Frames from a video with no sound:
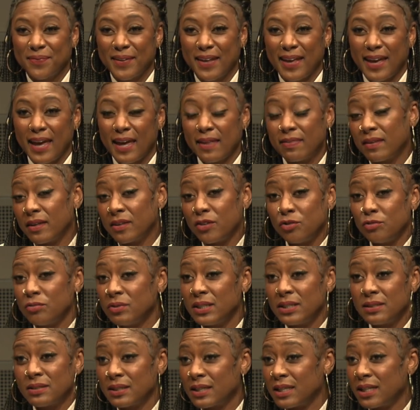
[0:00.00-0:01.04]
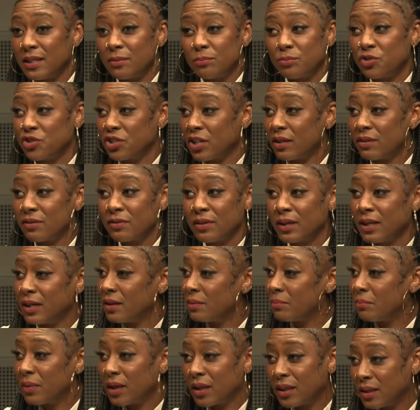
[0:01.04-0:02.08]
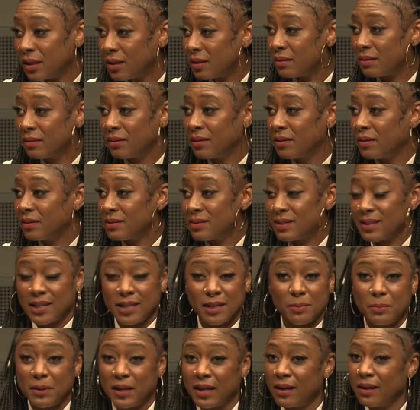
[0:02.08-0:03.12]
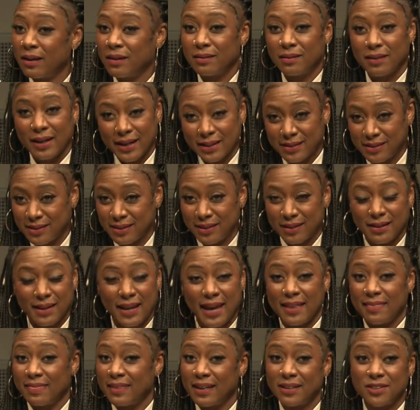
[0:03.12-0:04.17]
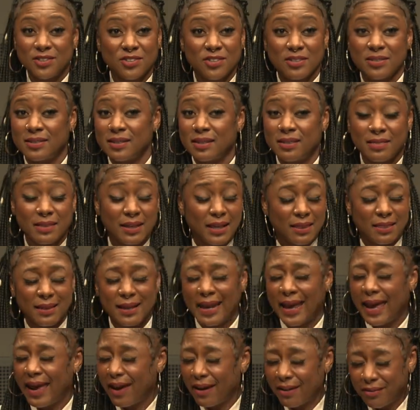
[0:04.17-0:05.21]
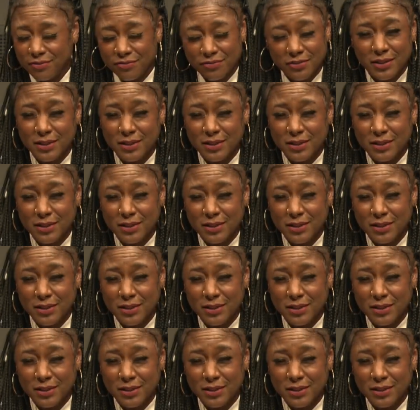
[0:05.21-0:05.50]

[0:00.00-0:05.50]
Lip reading: And then you need to keep generating money to keep getting elected. And that's just a thing that every